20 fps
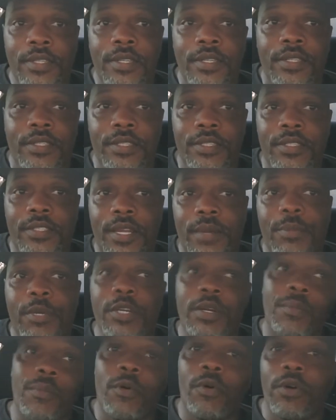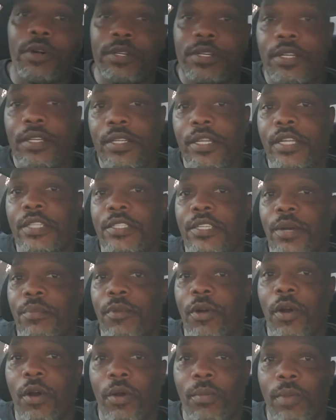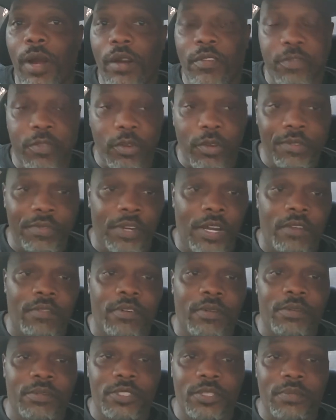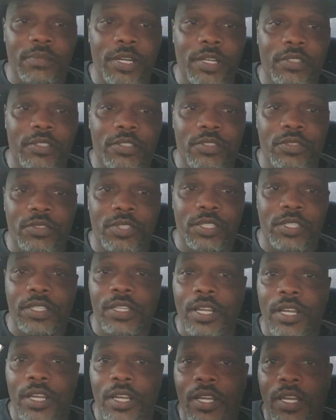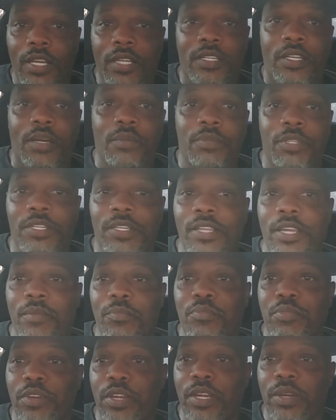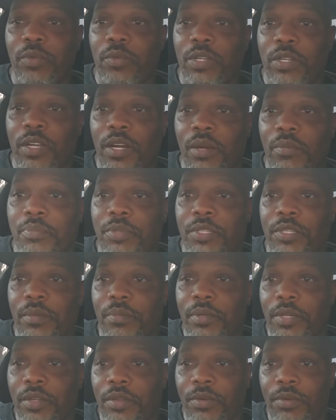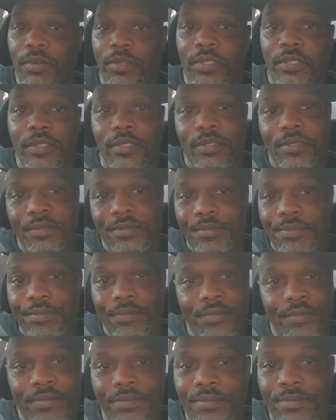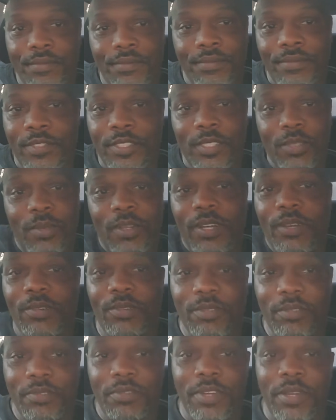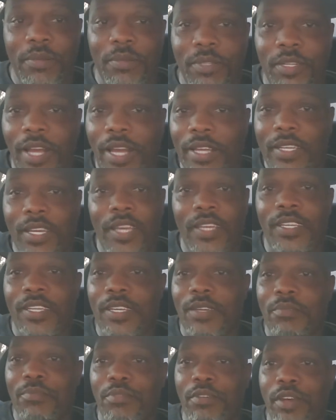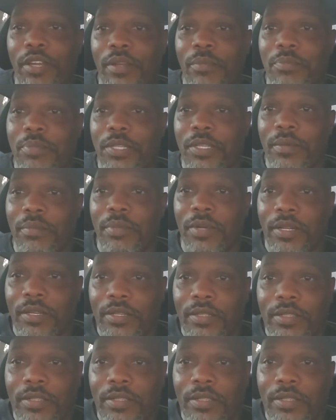She'll tell them, "Come on!" They'll jump. All about four or five of them jump out of the tree and come get their bread with um, peanut butter on it. See what I go through, family? I can't keep bread or peanut butter.